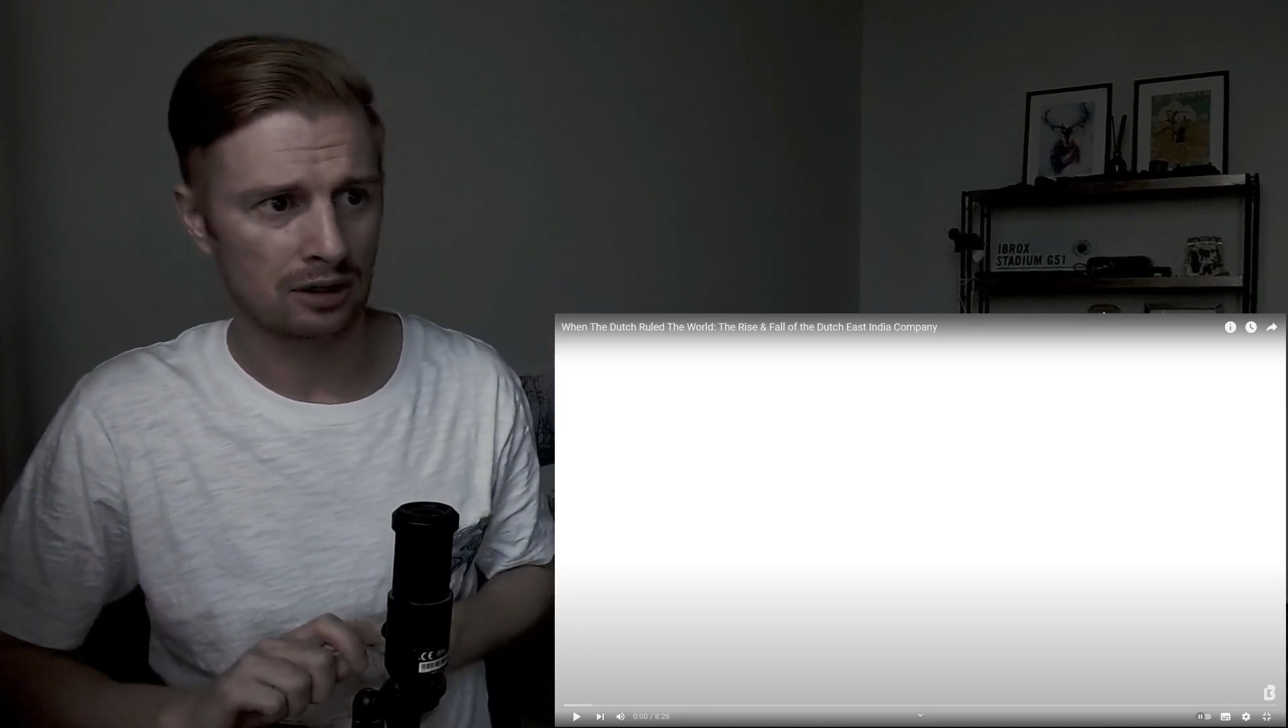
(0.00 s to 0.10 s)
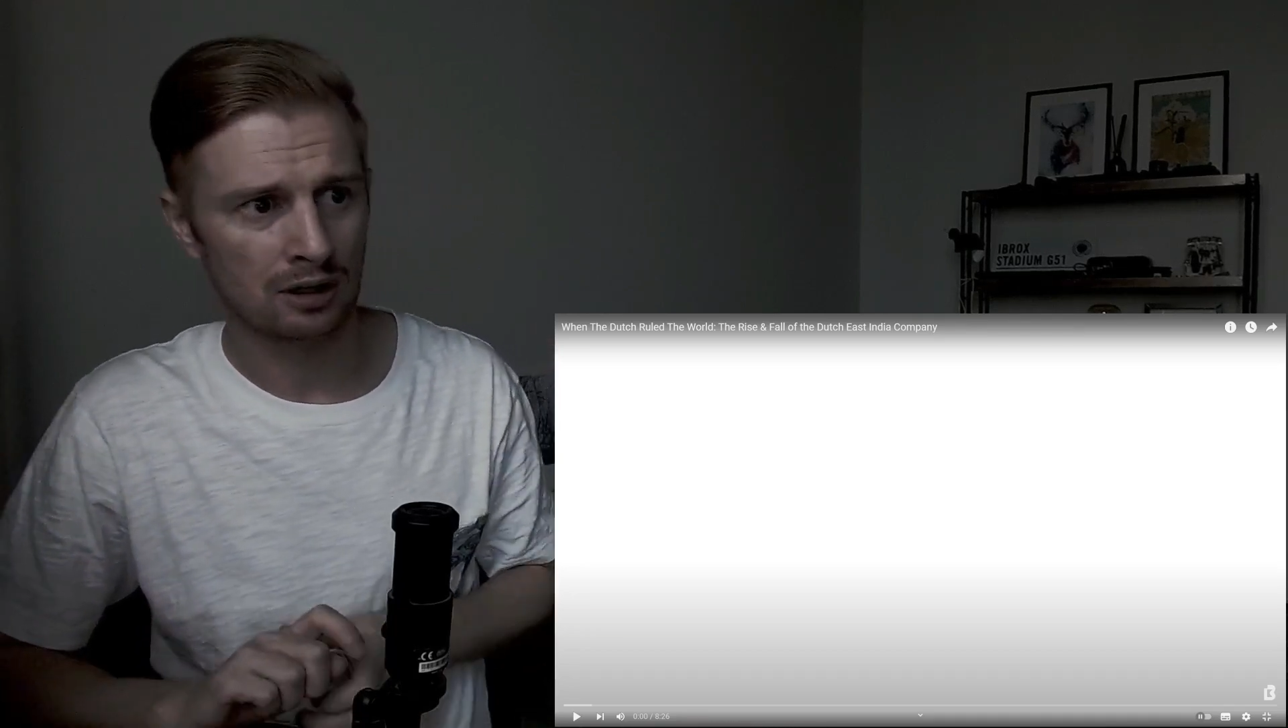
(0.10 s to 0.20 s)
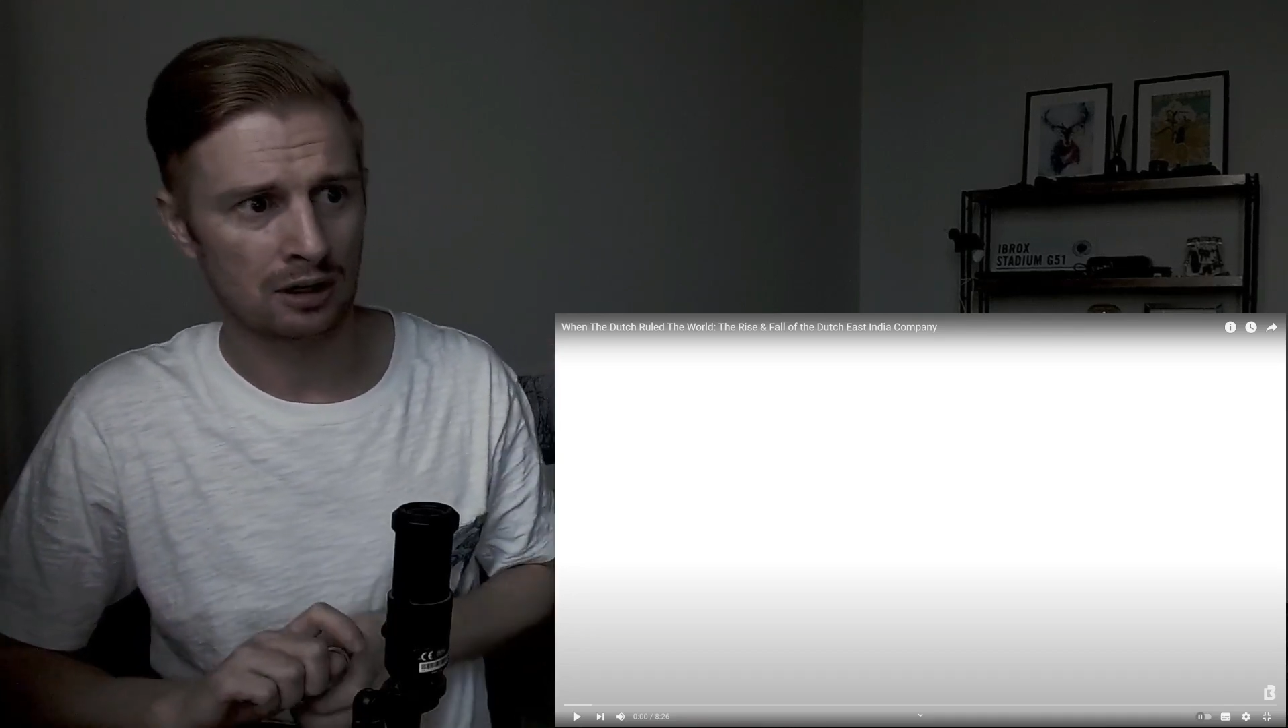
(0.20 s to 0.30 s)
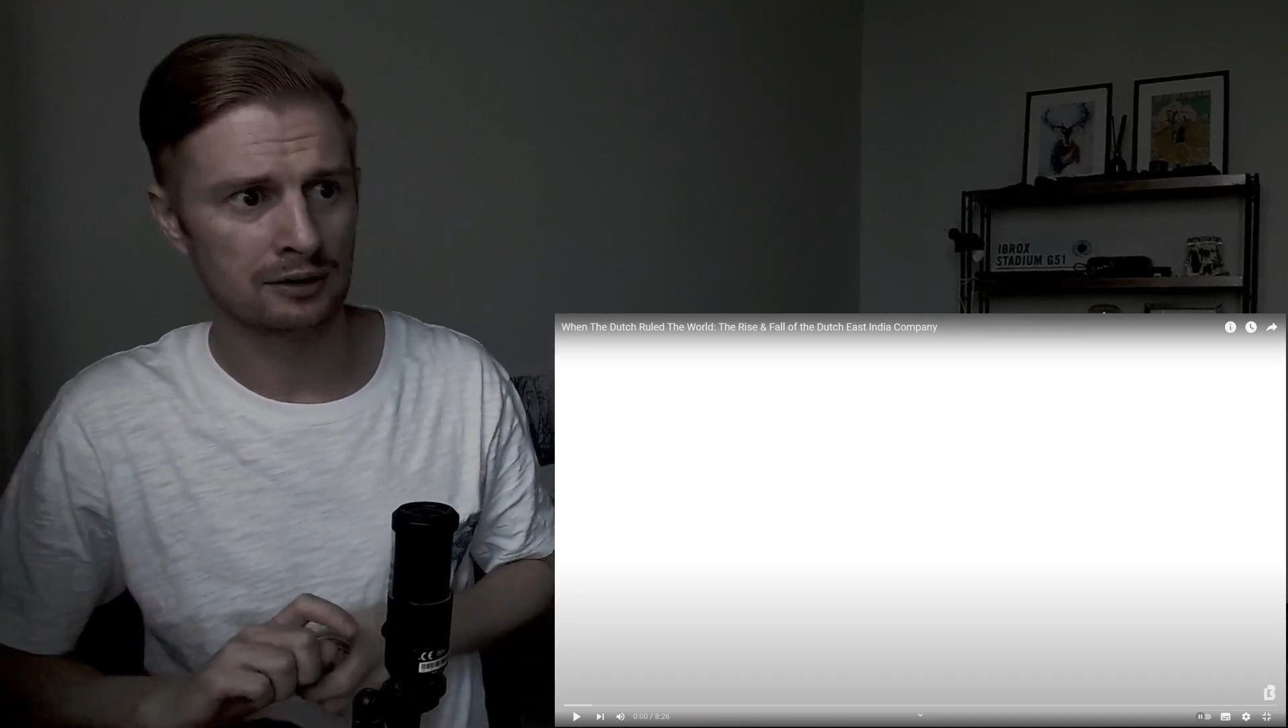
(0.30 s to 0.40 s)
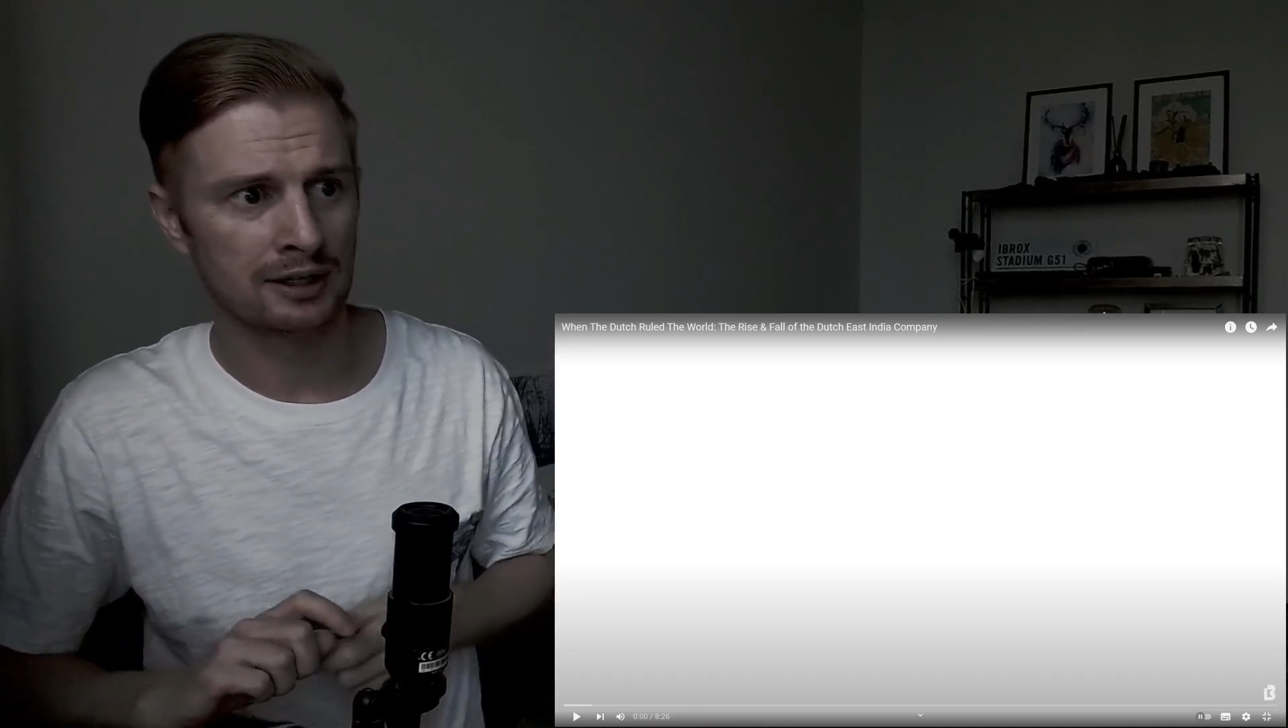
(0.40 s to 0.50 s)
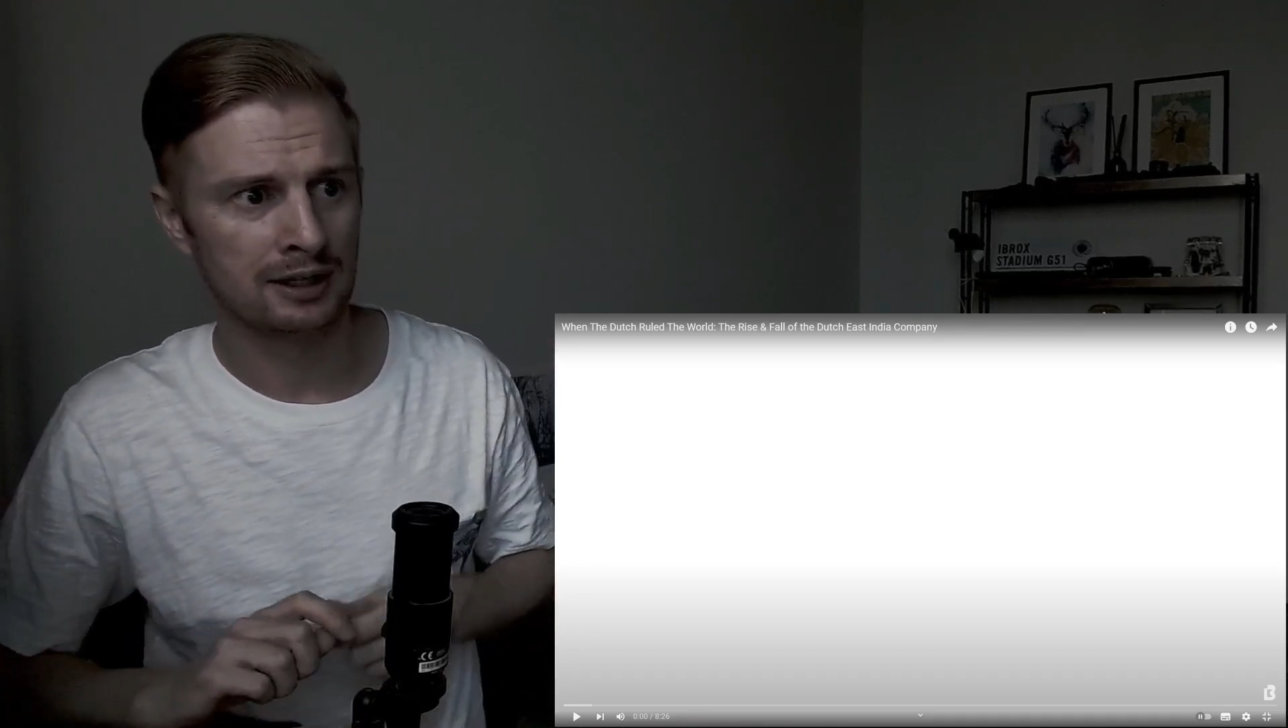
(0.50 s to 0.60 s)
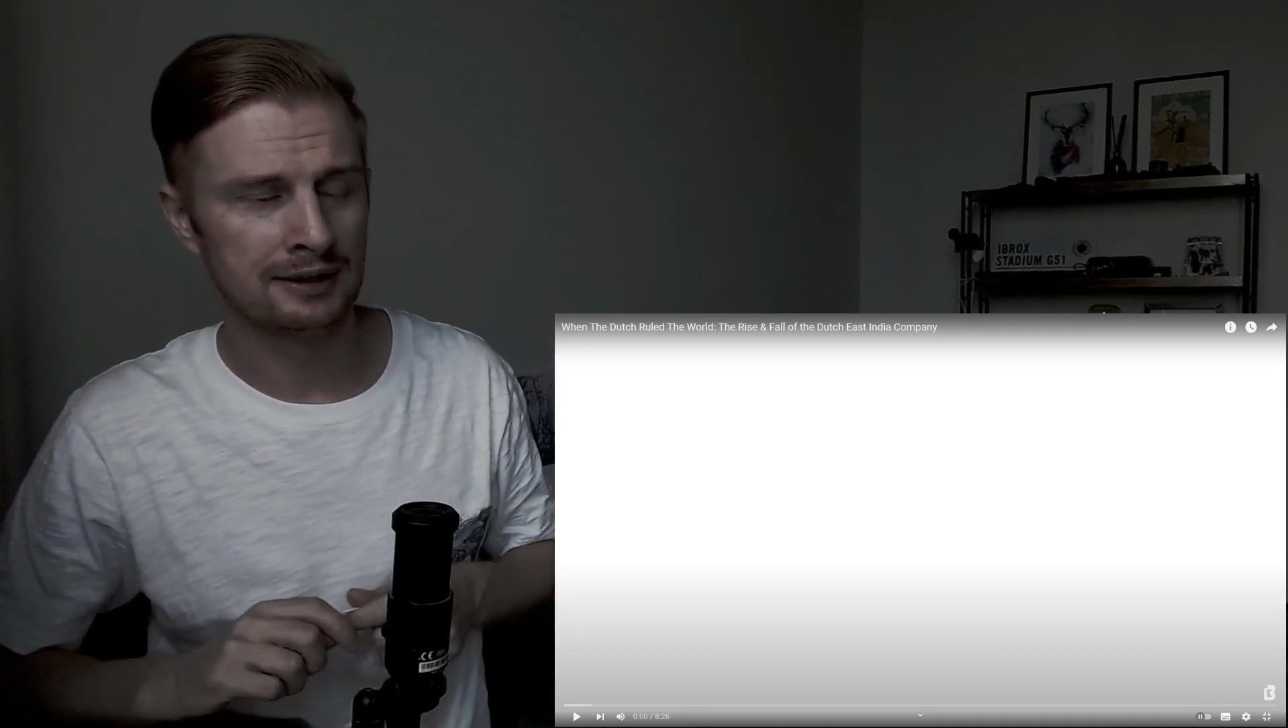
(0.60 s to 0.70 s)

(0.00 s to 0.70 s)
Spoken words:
or the